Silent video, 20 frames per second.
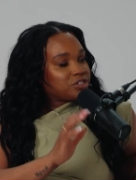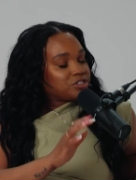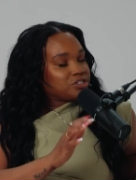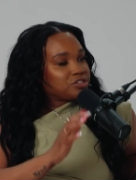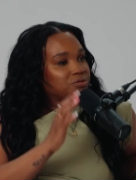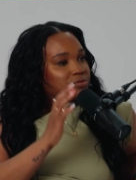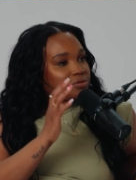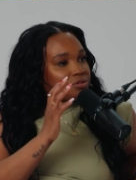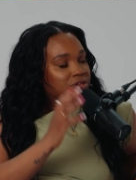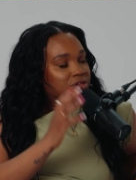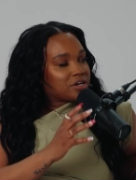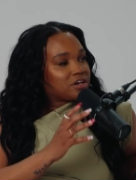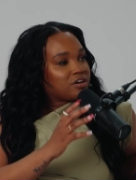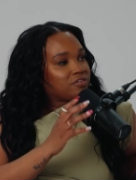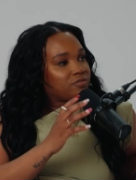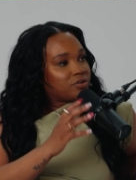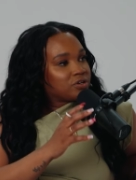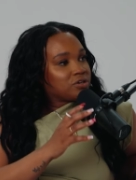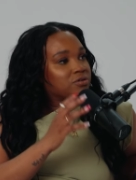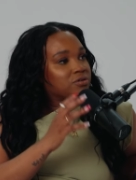do you think
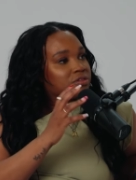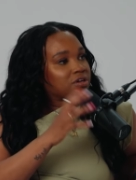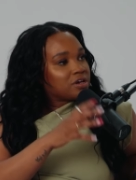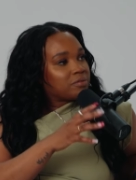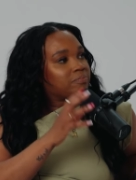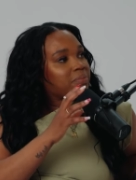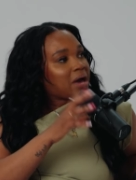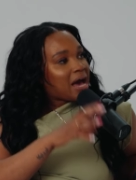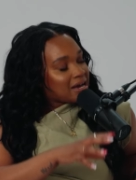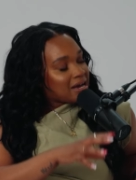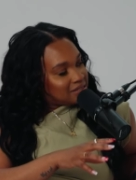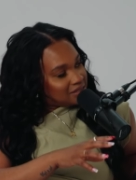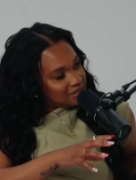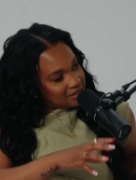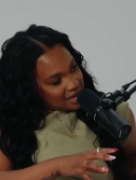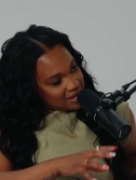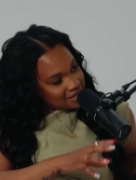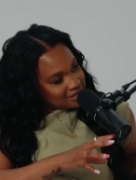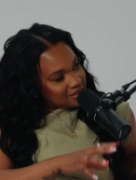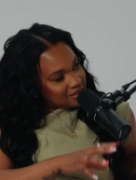of when you think back to
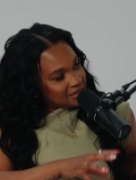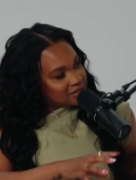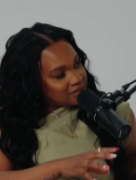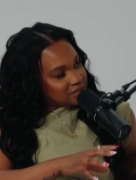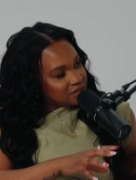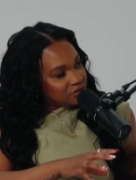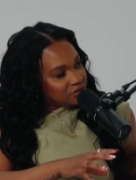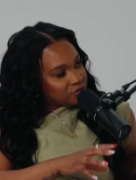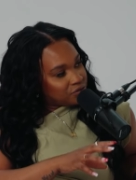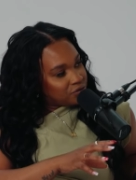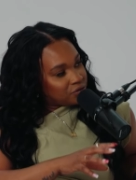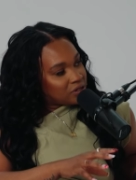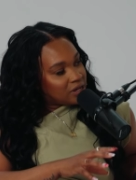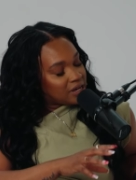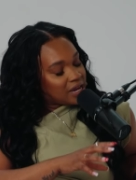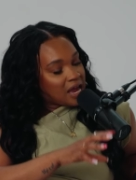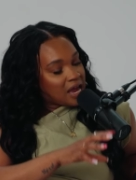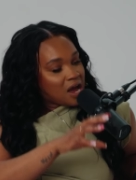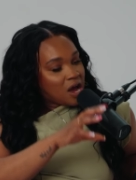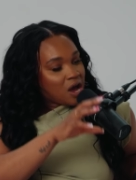that 16-year-old?
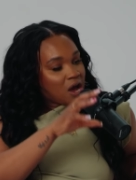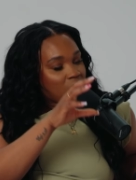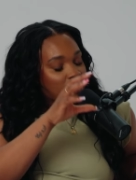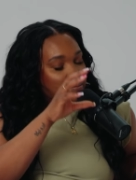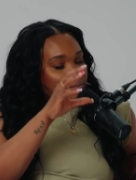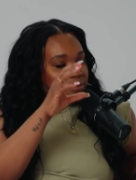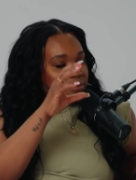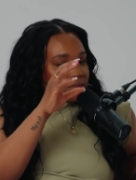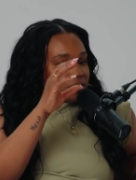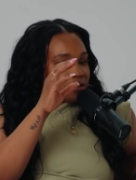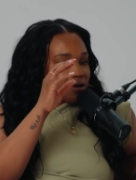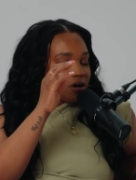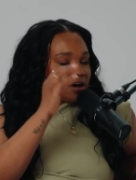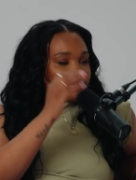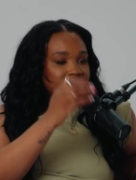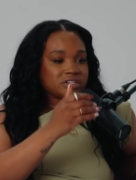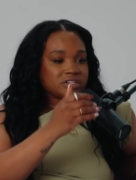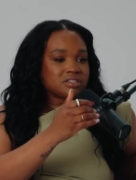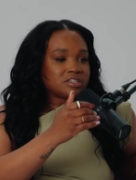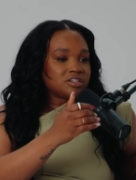
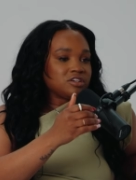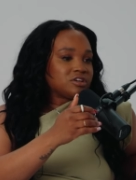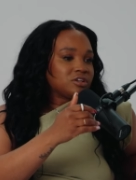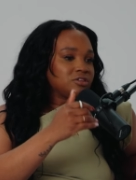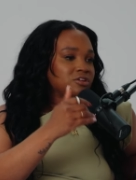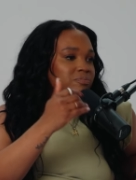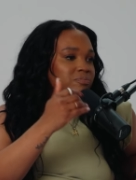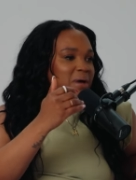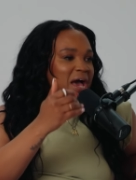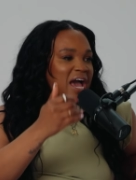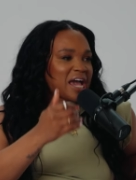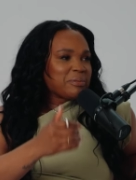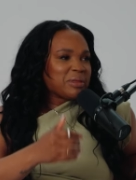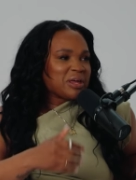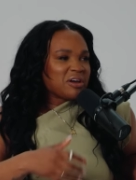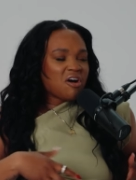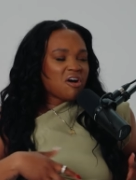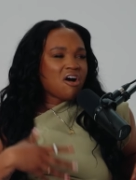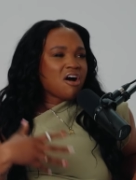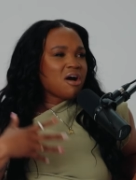Obviously you can look back and be
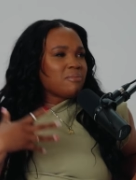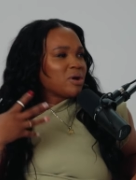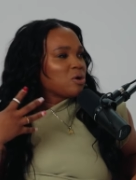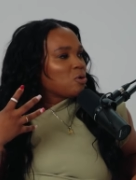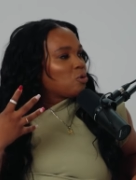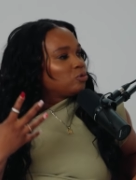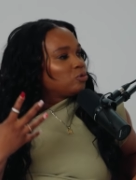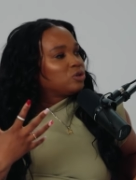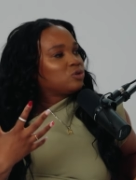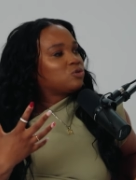like, my only